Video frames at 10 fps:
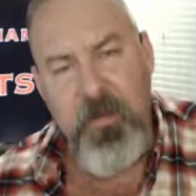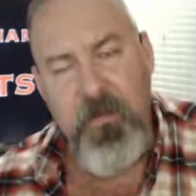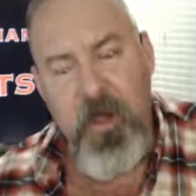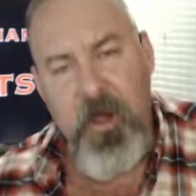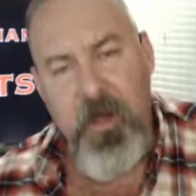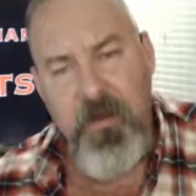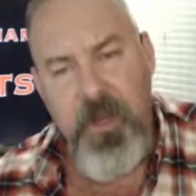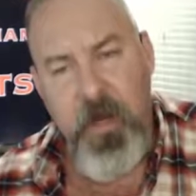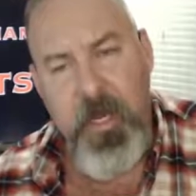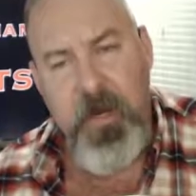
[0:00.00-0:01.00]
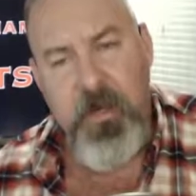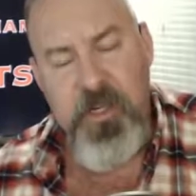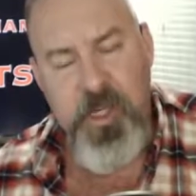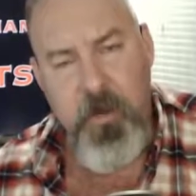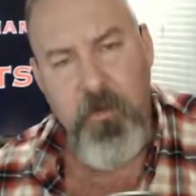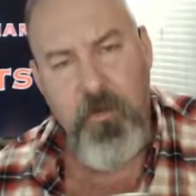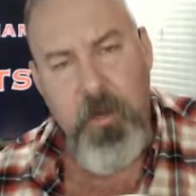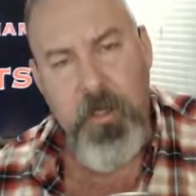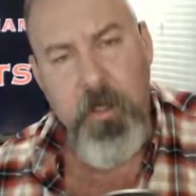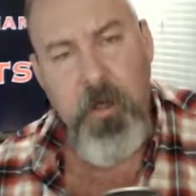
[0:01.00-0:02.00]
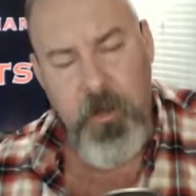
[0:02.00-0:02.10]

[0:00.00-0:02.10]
Did Sean Hannity's show this week,